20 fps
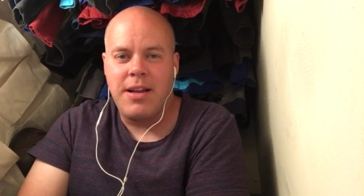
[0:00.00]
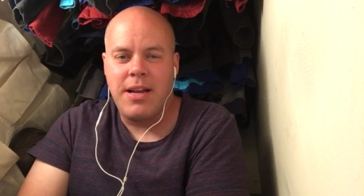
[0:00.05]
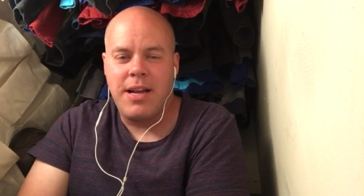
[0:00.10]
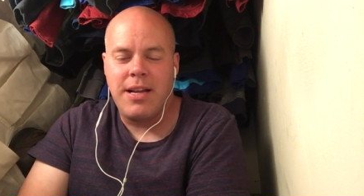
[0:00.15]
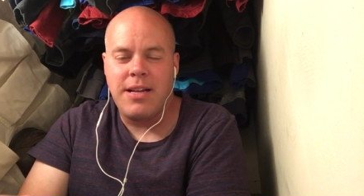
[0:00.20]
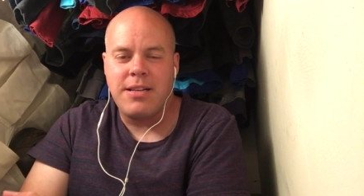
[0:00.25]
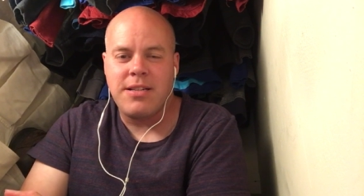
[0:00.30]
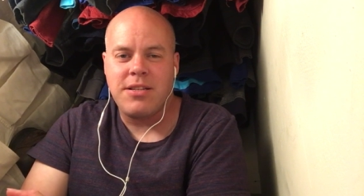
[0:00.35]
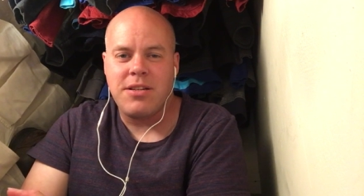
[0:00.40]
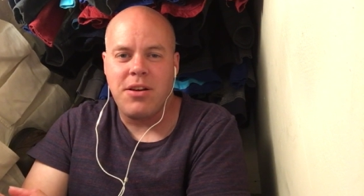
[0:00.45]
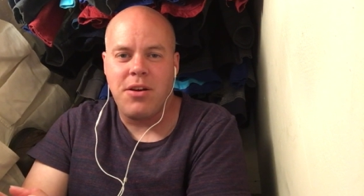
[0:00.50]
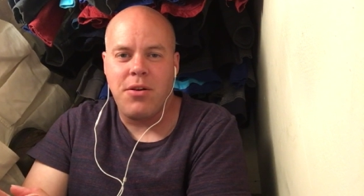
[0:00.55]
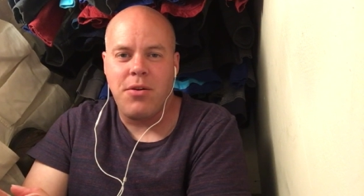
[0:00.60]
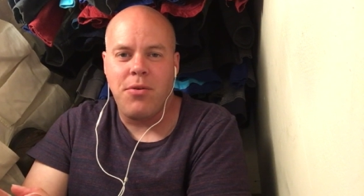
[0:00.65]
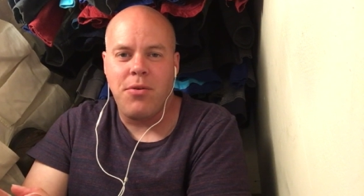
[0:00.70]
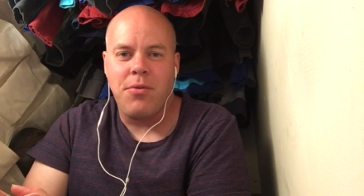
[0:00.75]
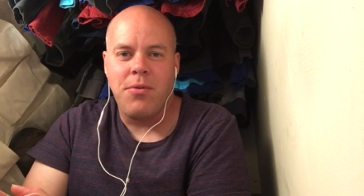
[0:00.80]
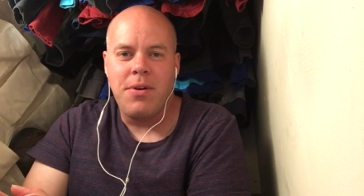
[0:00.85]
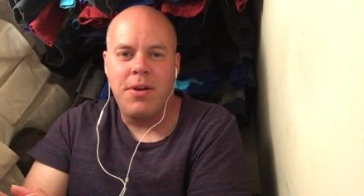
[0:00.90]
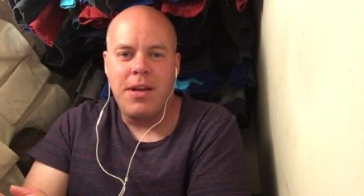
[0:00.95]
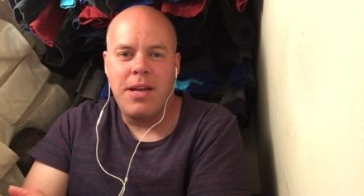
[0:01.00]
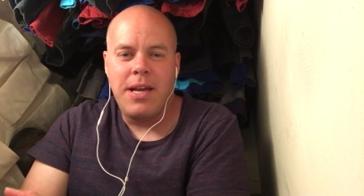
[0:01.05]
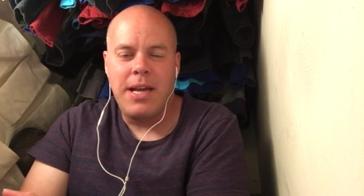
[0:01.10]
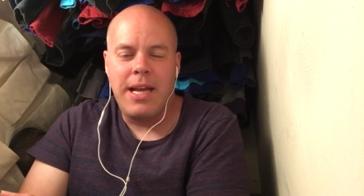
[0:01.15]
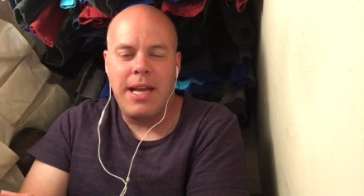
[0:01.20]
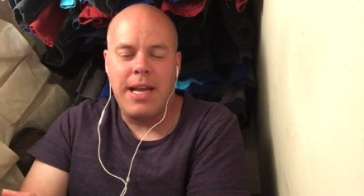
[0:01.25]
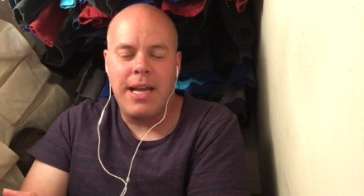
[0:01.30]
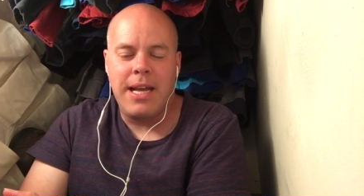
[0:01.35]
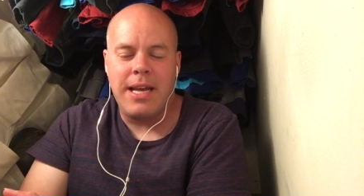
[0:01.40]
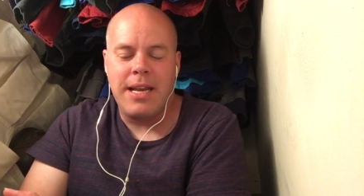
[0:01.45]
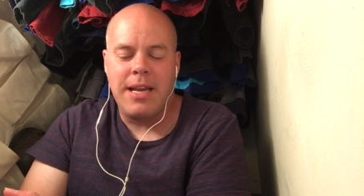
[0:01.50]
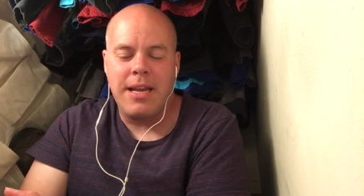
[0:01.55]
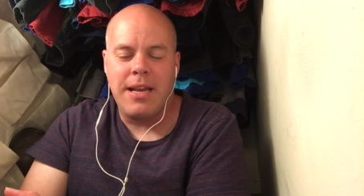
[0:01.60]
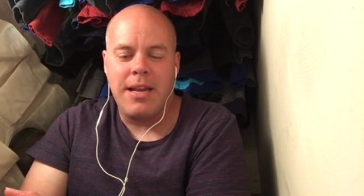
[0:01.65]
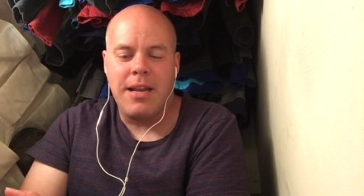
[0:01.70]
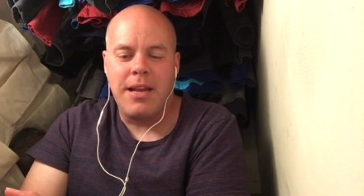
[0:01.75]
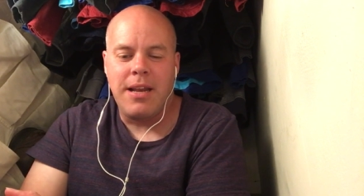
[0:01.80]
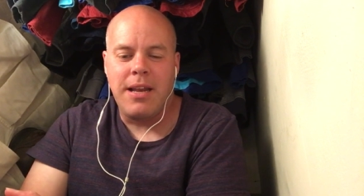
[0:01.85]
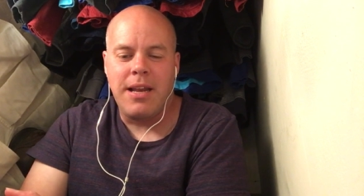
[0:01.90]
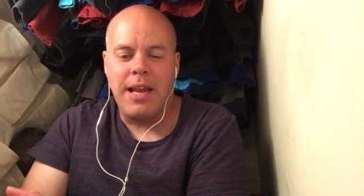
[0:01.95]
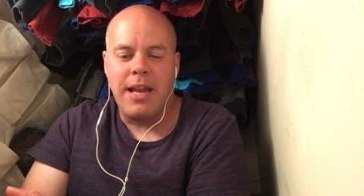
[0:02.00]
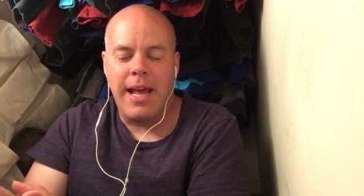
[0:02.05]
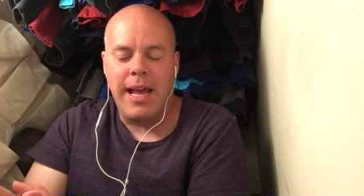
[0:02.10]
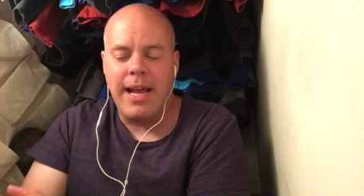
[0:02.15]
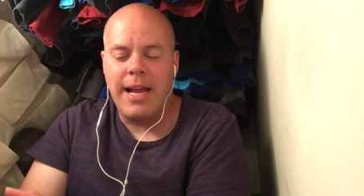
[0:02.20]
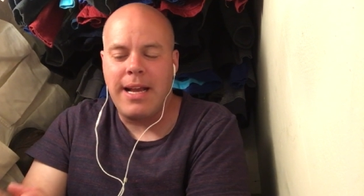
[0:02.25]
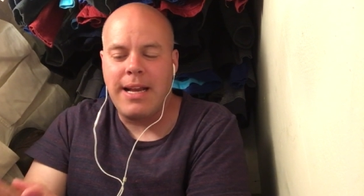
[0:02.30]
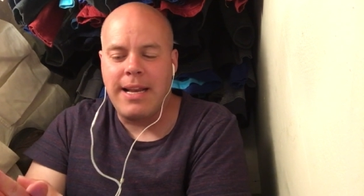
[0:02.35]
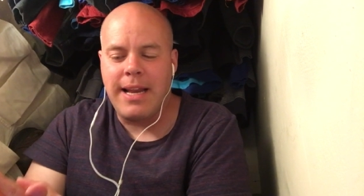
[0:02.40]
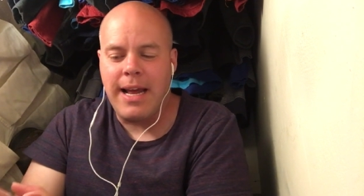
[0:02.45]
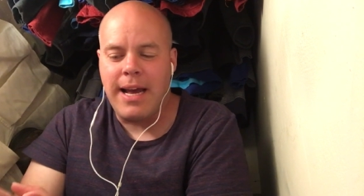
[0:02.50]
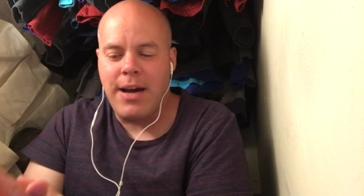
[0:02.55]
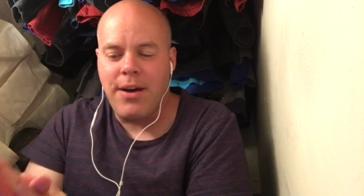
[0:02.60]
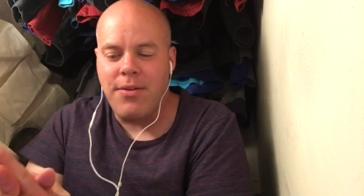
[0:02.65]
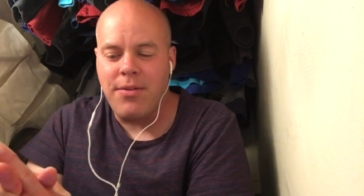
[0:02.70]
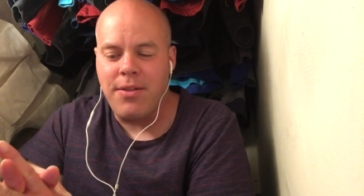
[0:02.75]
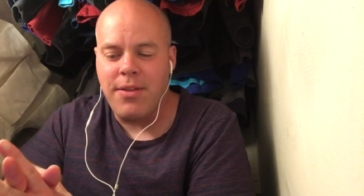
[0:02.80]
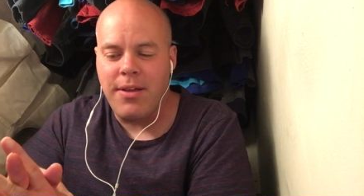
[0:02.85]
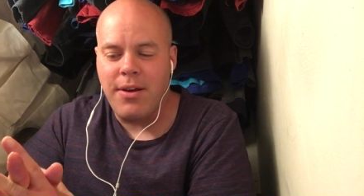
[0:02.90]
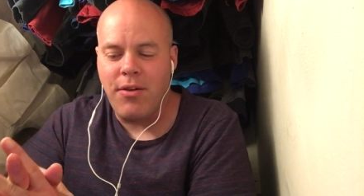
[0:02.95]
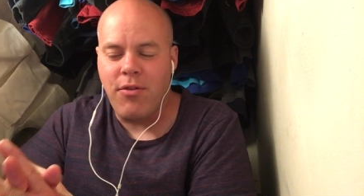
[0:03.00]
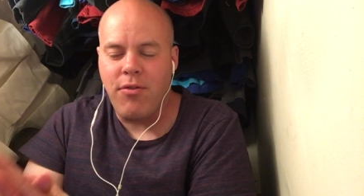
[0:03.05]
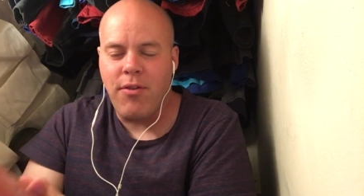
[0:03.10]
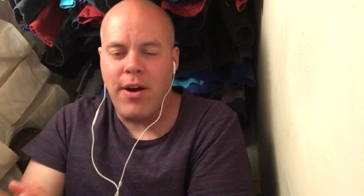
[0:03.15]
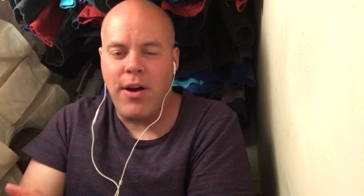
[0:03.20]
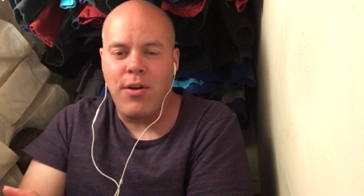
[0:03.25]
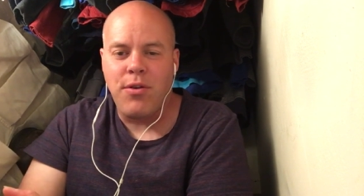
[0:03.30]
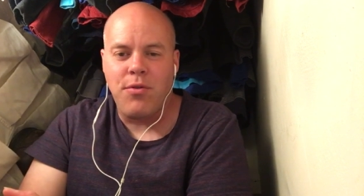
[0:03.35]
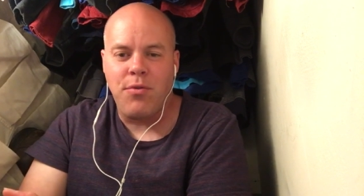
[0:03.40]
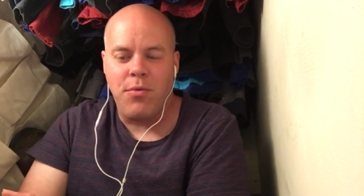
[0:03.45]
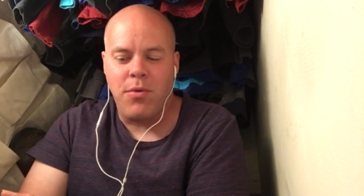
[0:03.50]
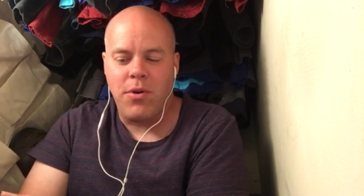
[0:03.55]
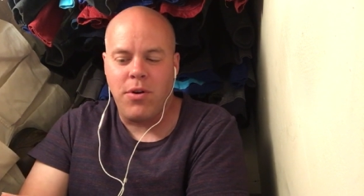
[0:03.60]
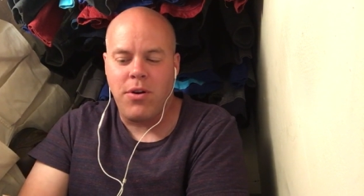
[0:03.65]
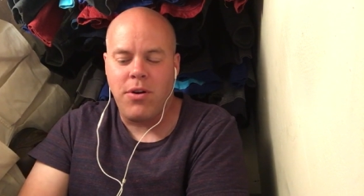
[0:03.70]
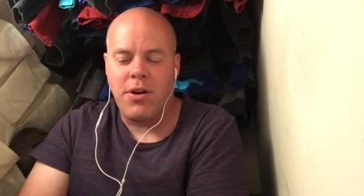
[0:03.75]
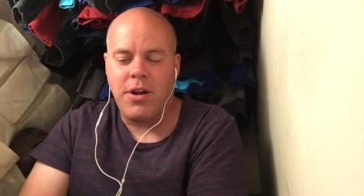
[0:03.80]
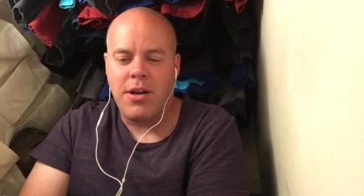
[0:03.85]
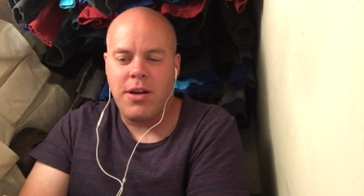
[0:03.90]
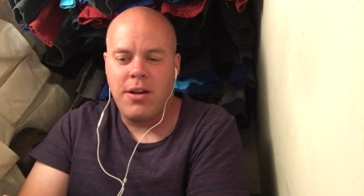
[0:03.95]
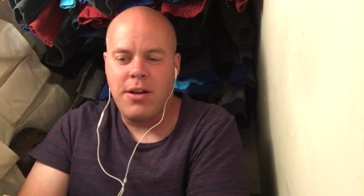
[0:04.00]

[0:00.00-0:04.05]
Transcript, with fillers: And so, in laying down the groundwork